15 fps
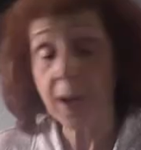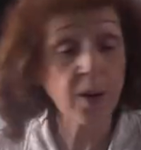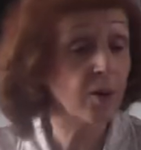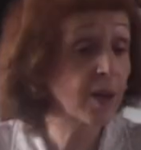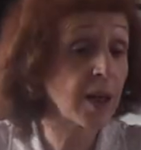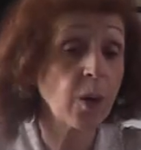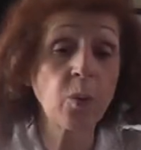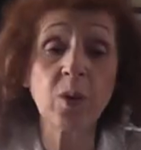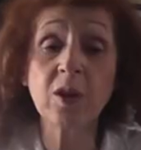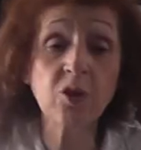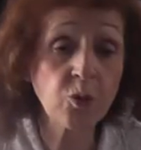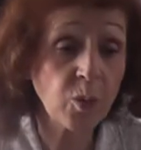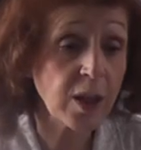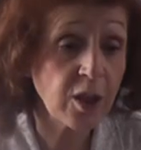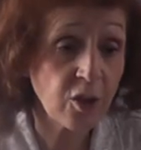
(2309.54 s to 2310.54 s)
I don't care
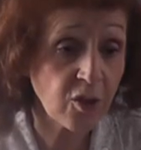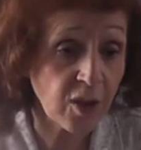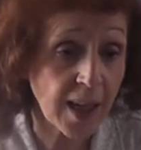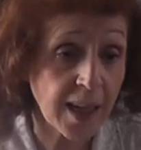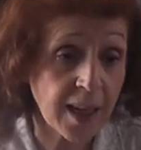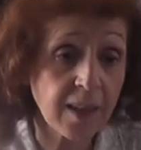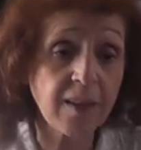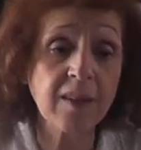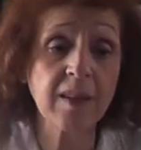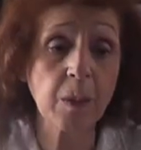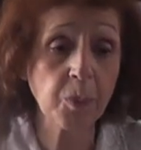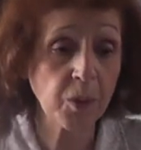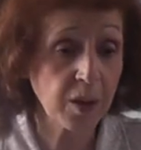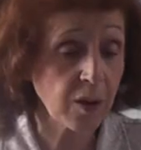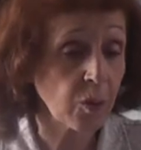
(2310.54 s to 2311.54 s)
which way you take it,
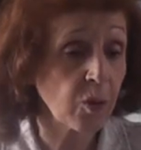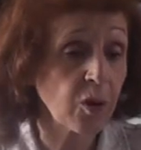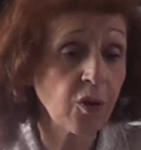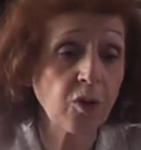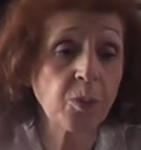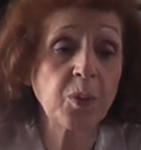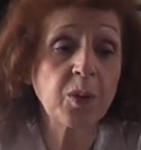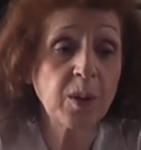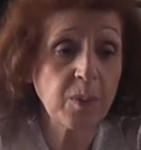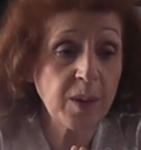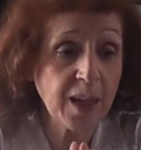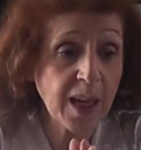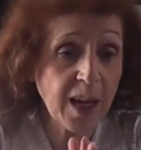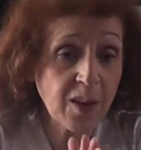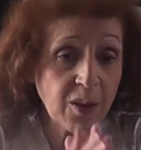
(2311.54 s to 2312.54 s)
separate the words or put them
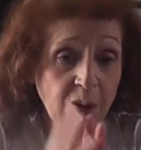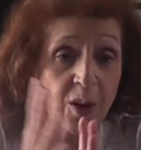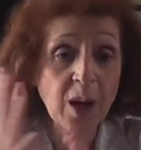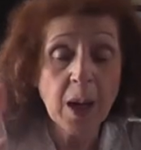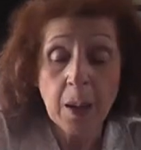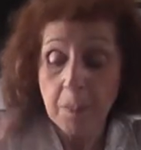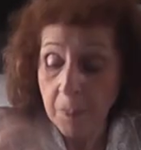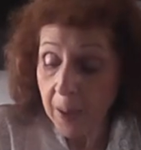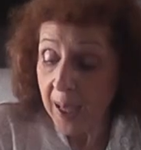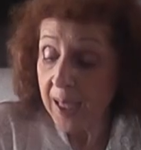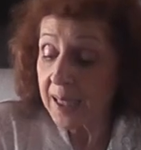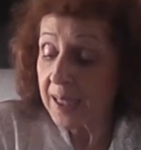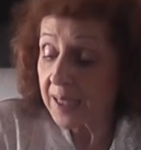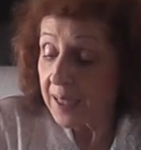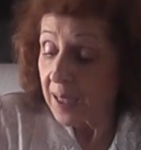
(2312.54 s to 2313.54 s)
together.
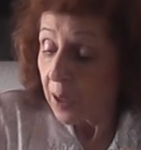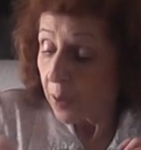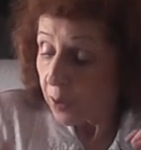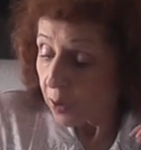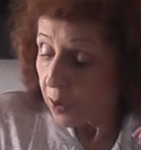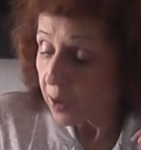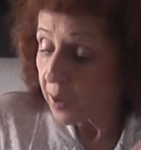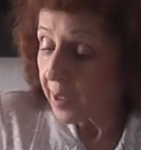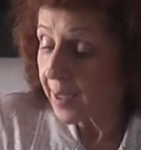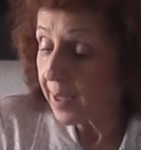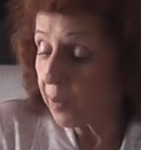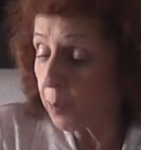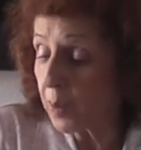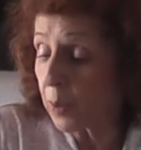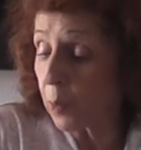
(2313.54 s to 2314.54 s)
But
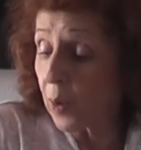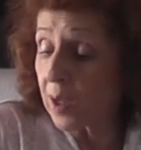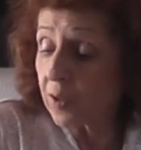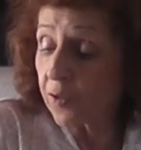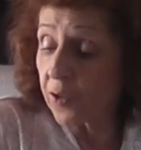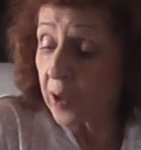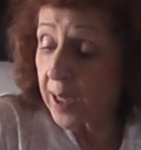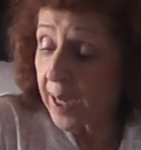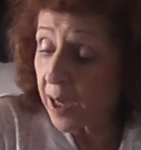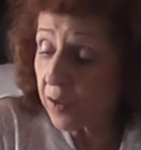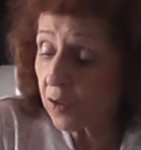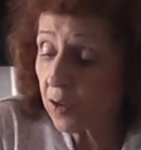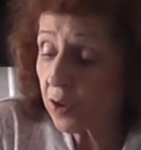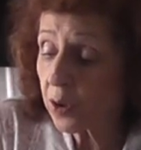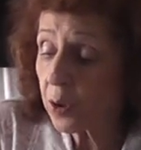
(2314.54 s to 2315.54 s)
he'd be a wonderful
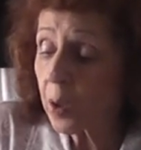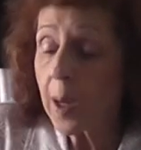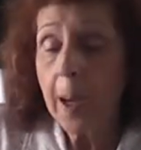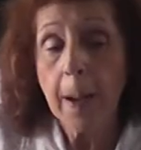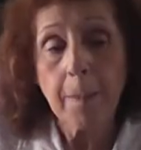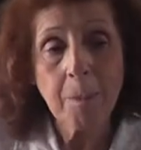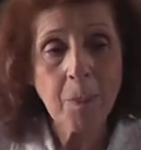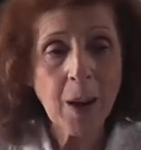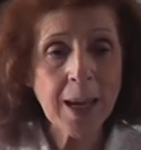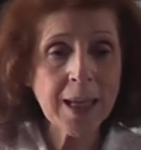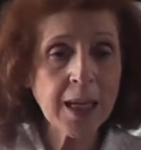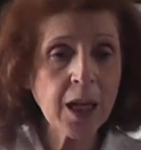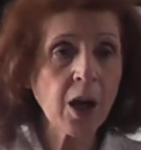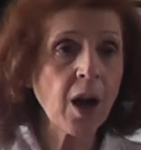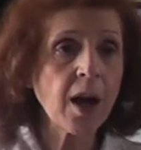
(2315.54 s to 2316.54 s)
counselor.
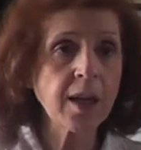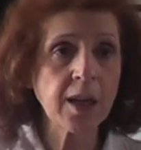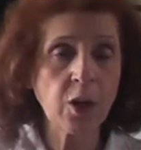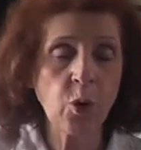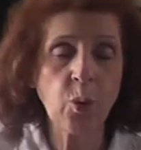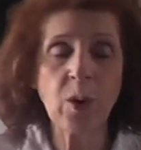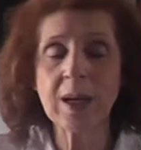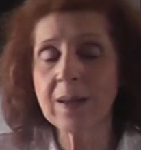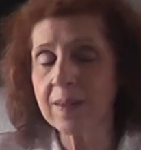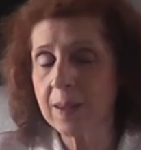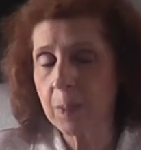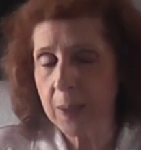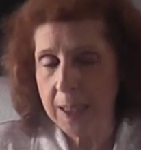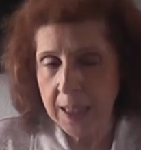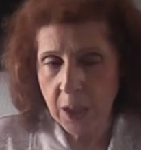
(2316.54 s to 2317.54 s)
Mighty God equates
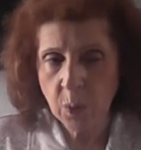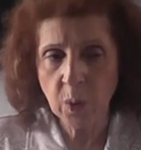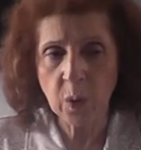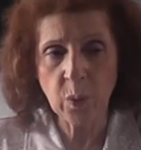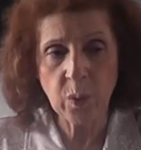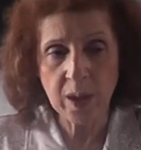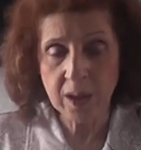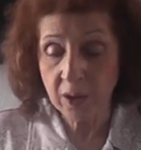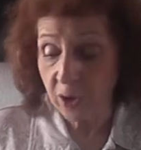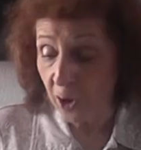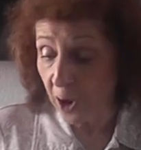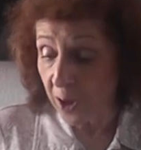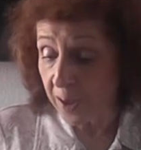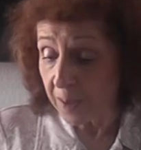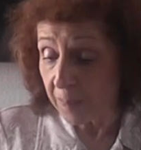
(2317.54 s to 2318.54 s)
him equal with
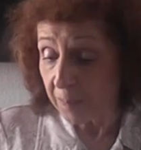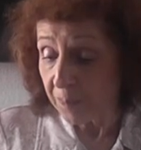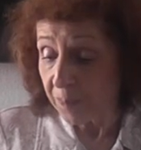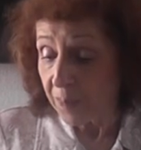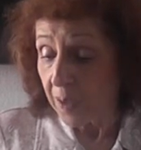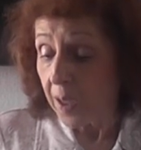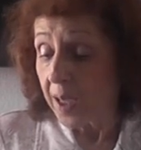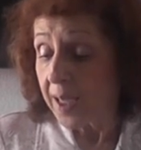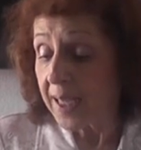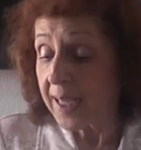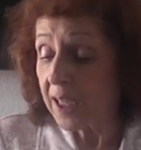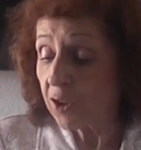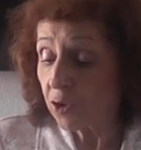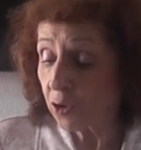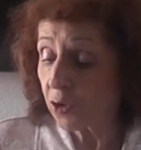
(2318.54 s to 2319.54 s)
God.
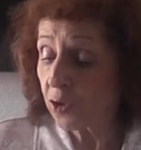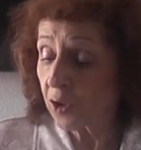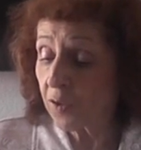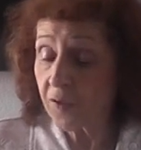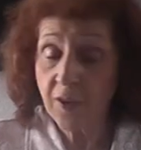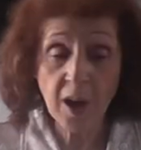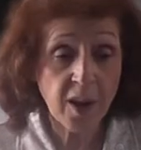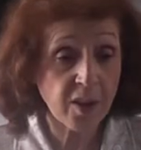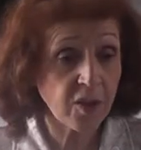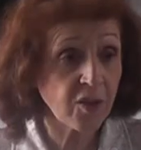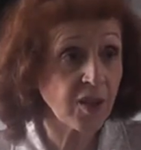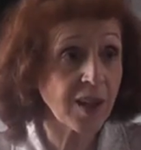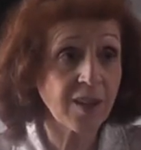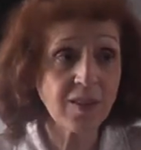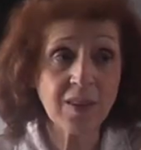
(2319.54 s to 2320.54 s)
Eternal Father
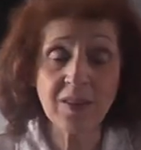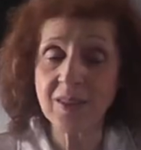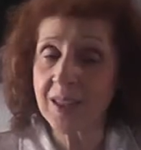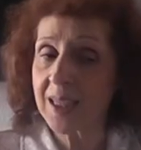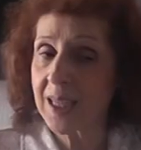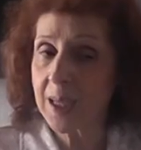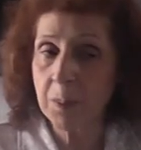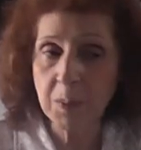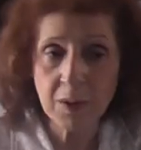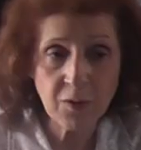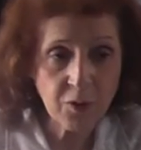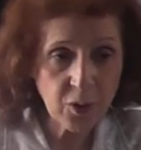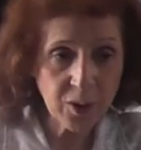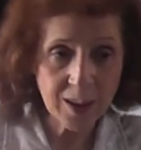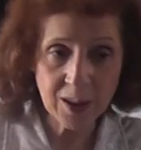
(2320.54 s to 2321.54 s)
tells us he came
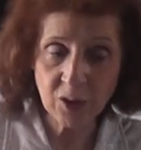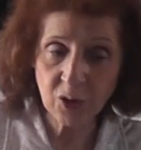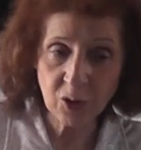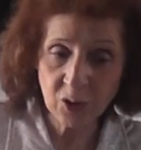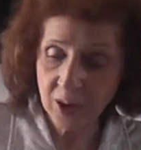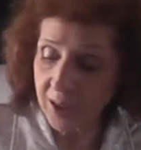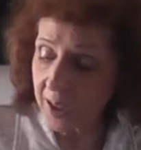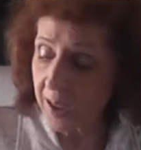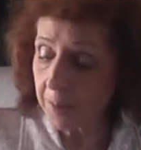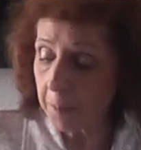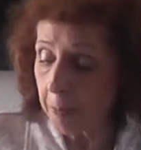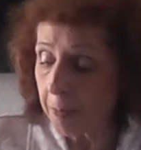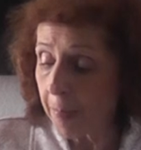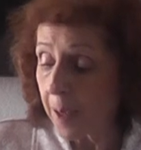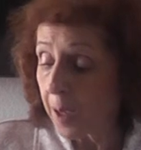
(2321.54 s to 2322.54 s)
before eternity.
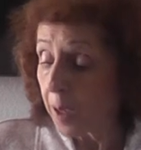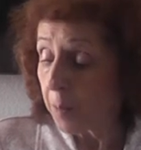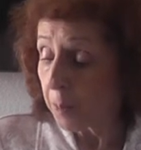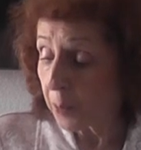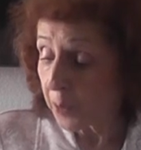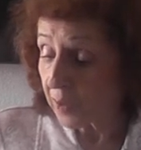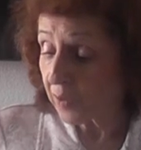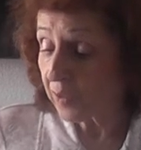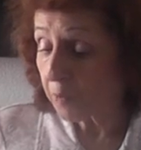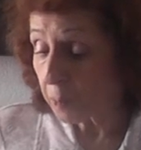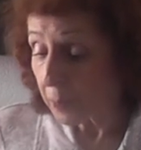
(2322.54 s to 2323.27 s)
Prince